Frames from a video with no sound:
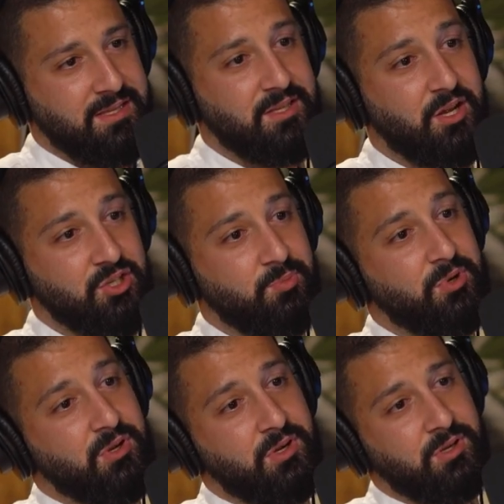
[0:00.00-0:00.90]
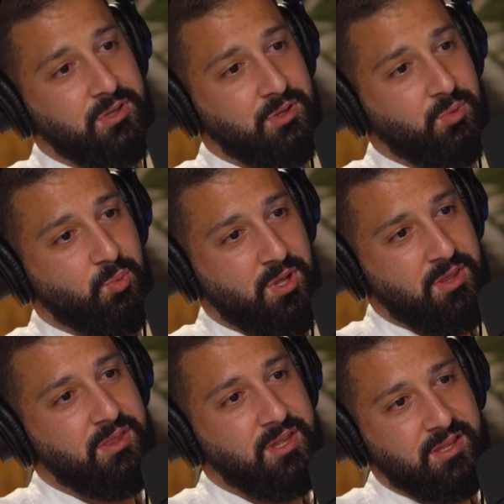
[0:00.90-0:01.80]
as an entrepreneur,
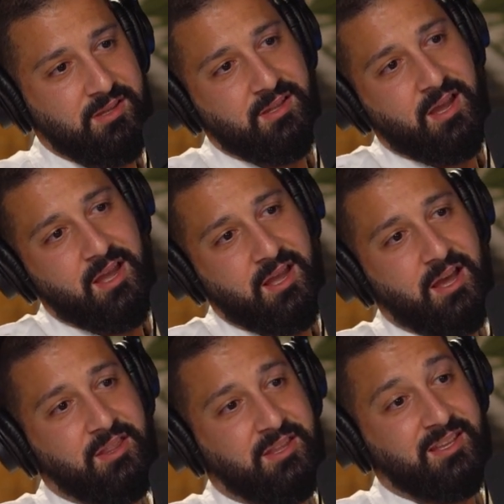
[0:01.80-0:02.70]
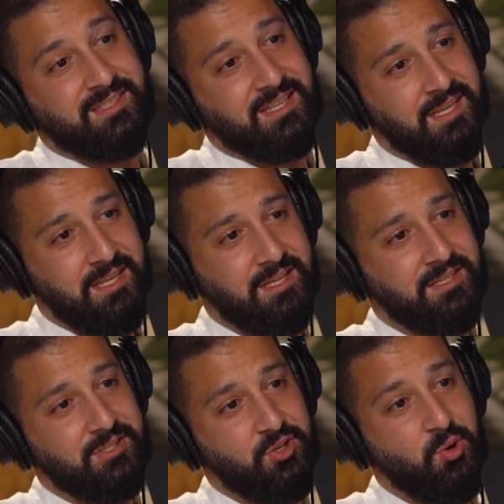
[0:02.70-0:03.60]
one thing I think is
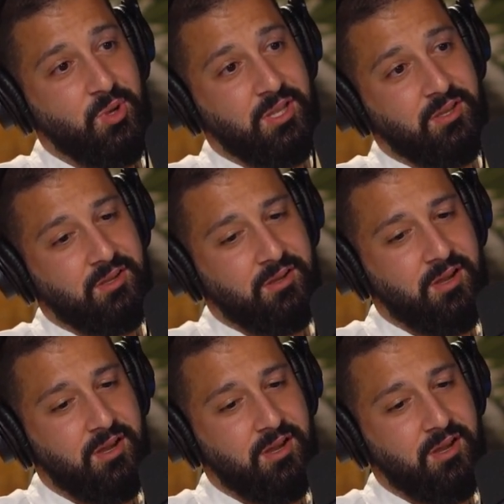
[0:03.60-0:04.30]
key is knowing